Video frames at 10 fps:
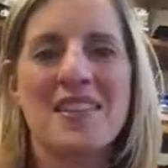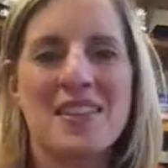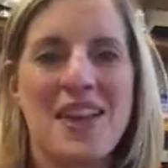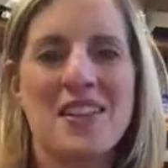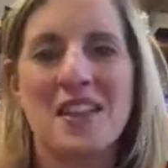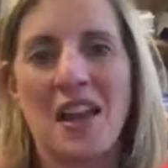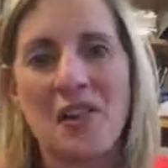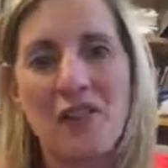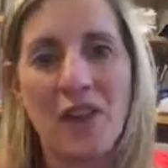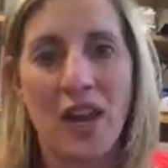this slide is kind
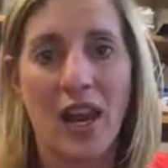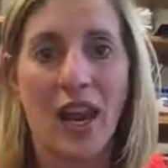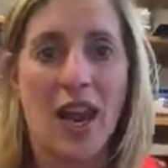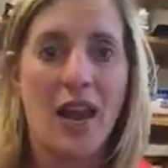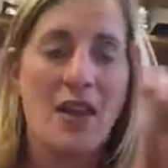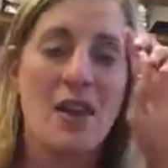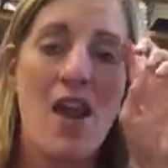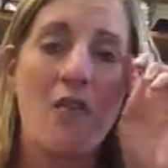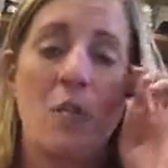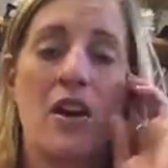of funny, and I
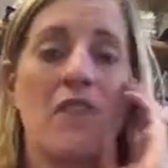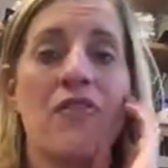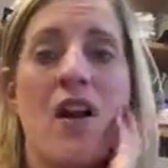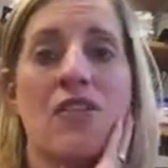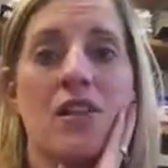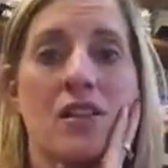never would have thought